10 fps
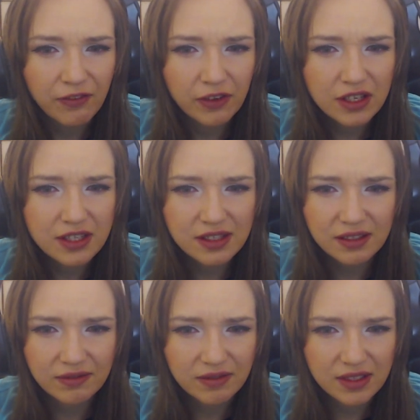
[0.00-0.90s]

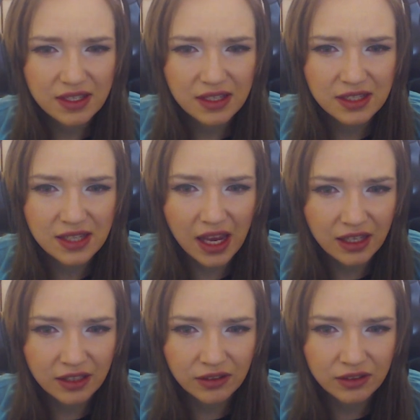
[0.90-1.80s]
Aphelios
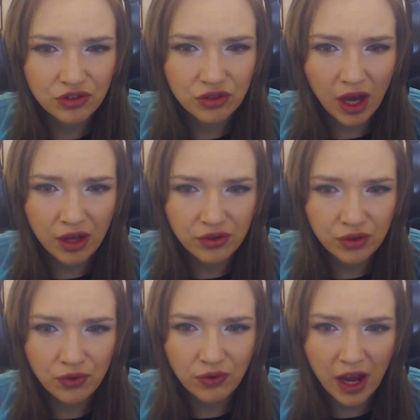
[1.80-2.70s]
cycle
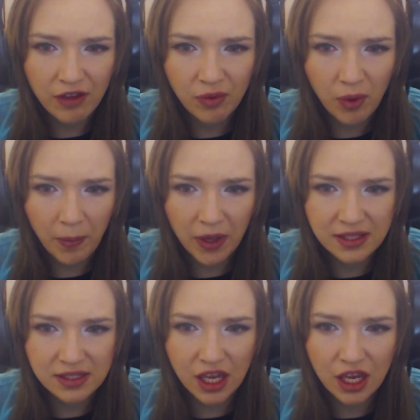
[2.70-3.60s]
through 5
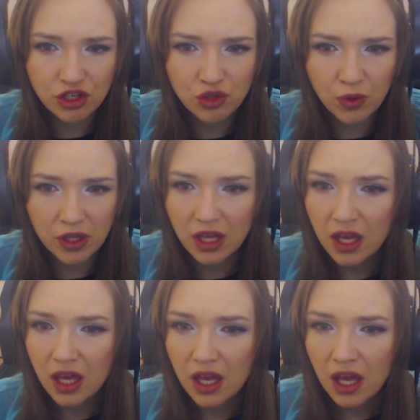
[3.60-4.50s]
weapons, each with
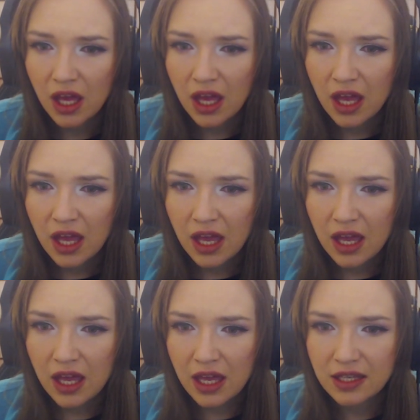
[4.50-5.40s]

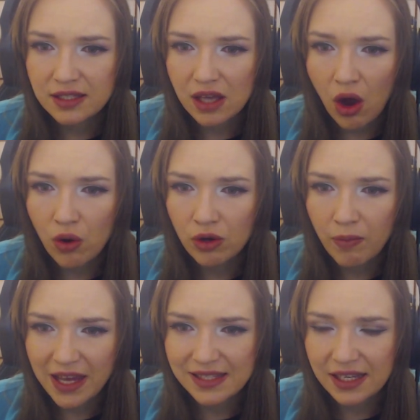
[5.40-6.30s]
its own
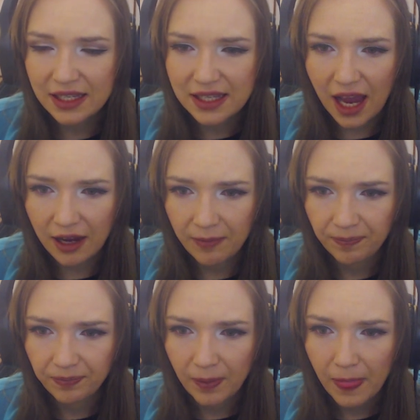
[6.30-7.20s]
basic attack.
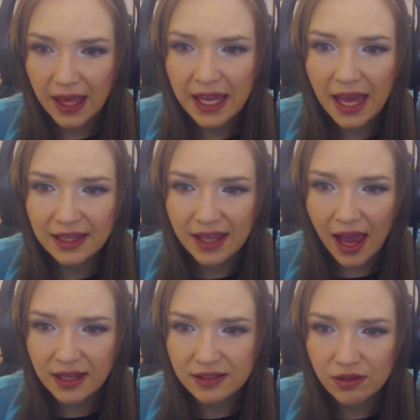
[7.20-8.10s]
He
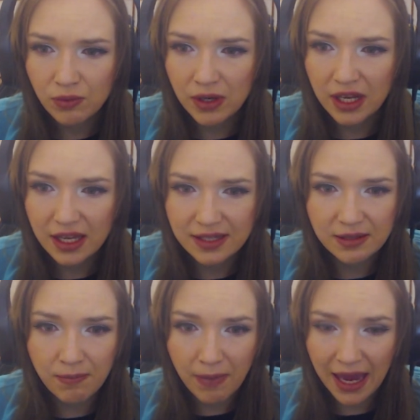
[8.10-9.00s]
attacks with
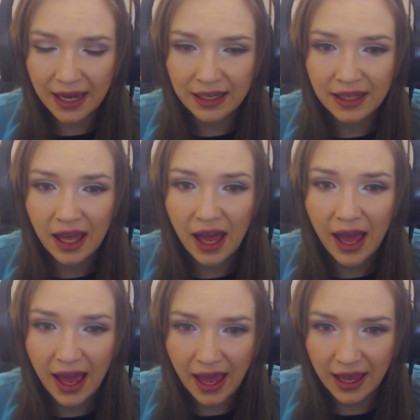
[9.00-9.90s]
his main
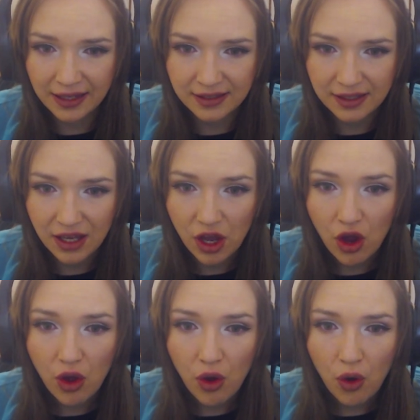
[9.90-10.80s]
hand.
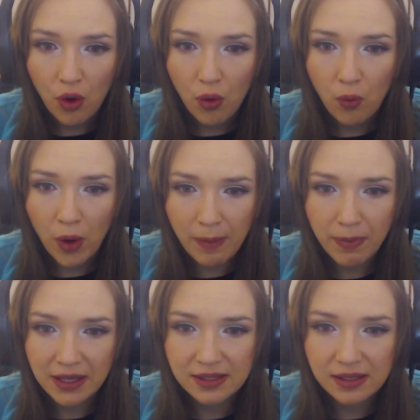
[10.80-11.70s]

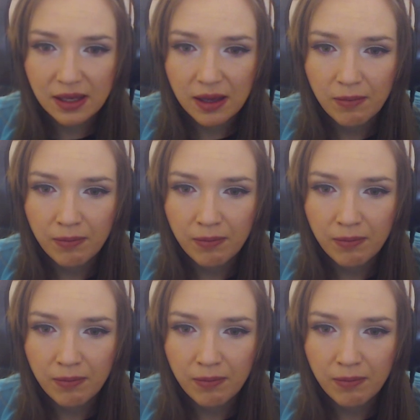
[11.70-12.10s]
Weapons